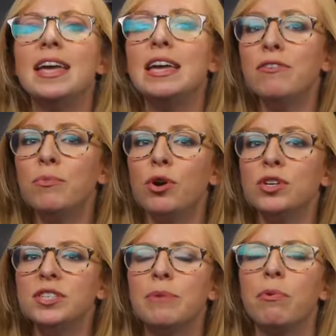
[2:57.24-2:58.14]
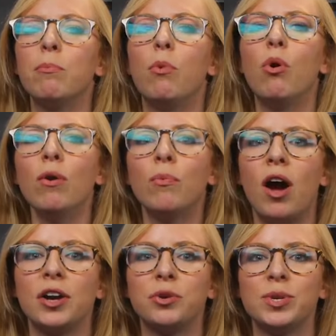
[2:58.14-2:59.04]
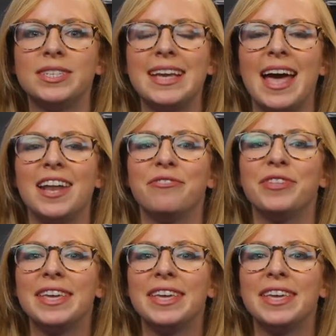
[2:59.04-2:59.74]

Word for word: even worse, they were more wrong towards the end of the